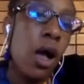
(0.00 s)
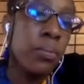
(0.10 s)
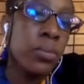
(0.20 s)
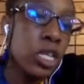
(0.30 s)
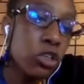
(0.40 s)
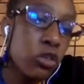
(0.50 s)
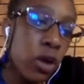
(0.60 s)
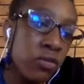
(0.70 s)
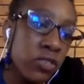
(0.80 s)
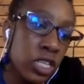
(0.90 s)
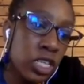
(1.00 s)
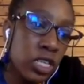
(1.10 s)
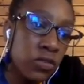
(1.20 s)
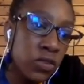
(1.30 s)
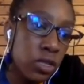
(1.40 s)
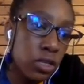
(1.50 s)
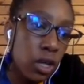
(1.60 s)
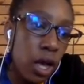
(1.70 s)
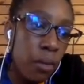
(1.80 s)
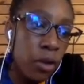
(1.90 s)
This graph just gives
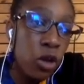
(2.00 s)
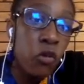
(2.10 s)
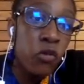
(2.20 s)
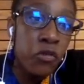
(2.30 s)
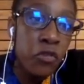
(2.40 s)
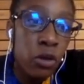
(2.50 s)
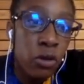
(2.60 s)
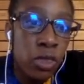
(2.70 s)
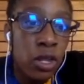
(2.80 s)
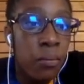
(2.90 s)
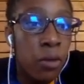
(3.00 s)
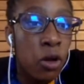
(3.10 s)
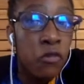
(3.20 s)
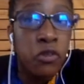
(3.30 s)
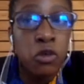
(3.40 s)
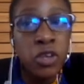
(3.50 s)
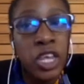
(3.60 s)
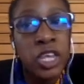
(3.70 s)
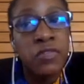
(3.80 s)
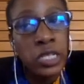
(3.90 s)
an overview on the number of
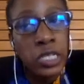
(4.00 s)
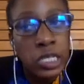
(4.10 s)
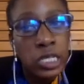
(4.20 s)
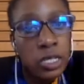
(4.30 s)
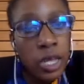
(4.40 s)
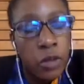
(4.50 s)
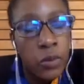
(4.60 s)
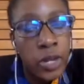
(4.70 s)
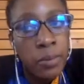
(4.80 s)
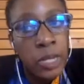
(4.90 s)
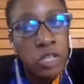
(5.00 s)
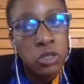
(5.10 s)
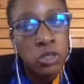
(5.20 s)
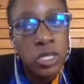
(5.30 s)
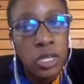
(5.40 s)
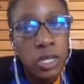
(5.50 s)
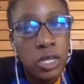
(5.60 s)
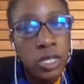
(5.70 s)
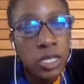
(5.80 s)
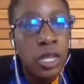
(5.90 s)
unique visitors. And when I mean unique,
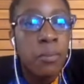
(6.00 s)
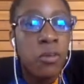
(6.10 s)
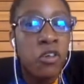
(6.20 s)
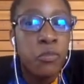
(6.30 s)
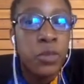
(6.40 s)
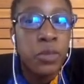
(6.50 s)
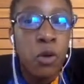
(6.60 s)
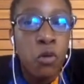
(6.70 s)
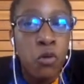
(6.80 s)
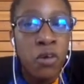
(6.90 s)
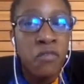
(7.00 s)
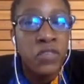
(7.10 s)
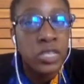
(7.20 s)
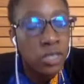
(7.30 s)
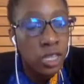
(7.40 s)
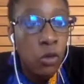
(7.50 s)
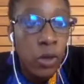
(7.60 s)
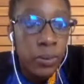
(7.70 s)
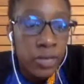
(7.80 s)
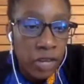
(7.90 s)
it's the number of people who have visited the
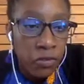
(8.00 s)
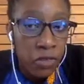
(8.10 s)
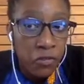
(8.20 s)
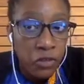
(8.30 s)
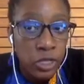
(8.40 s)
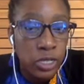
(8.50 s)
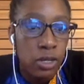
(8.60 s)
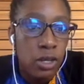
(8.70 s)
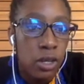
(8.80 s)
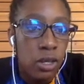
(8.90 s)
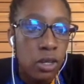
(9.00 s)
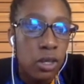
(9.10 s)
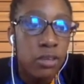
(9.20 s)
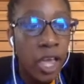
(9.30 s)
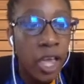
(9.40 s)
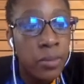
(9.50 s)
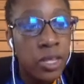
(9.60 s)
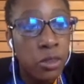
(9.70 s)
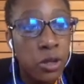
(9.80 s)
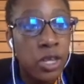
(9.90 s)
website for the first time
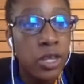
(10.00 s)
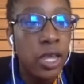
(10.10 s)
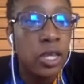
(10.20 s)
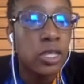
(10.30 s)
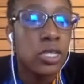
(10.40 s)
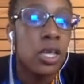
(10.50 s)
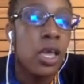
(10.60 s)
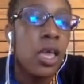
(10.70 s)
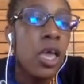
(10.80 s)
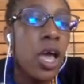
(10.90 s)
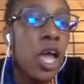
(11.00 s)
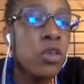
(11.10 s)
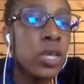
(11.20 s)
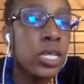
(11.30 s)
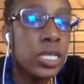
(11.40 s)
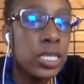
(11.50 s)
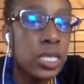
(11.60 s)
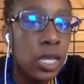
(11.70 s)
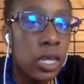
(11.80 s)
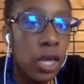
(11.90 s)
in 30 days. And you can
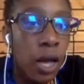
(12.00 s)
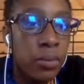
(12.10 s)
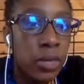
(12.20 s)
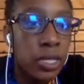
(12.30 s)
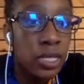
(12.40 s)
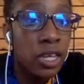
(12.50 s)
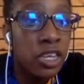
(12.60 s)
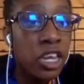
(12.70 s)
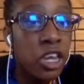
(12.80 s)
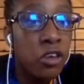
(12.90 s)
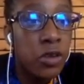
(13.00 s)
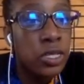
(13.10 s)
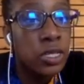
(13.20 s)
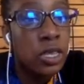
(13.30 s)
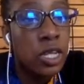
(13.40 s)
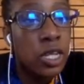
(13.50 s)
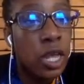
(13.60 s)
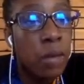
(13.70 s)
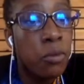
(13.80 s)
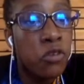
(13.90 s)
see there's a steady increase in the
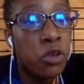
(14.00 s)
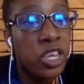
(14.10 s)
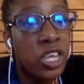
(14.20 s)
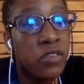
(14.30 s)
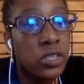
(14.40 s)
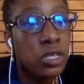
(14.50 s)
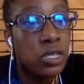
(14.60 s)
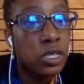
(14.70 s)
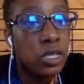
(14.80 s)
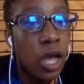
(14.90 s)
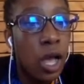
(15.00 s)
number of unique visitors